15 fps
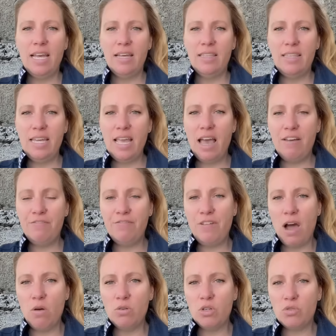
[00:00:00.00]
they have
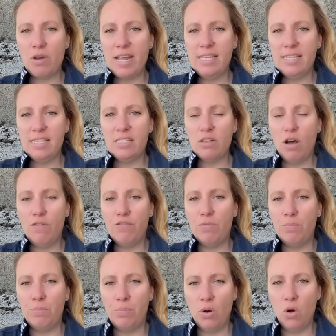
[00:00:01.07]
found traces
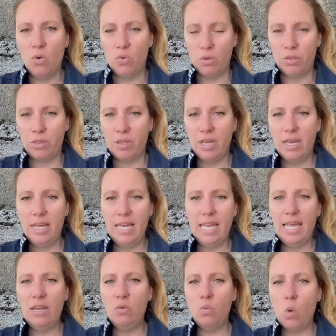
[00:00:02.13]
of both
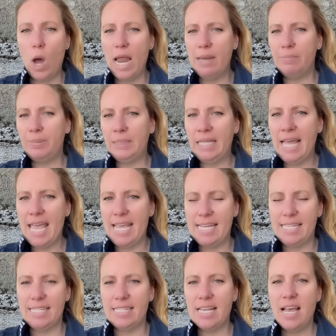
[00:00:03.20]
in one
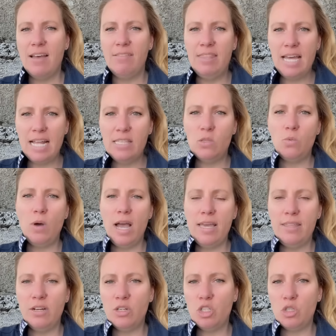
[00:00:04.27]
place. That's why
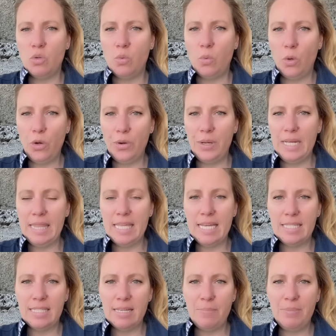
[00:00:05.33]
they're so worried
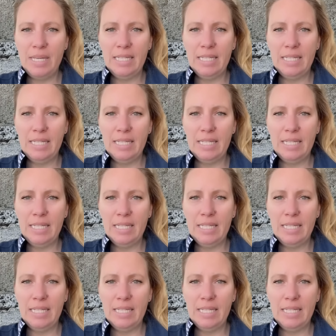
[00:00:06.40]
that something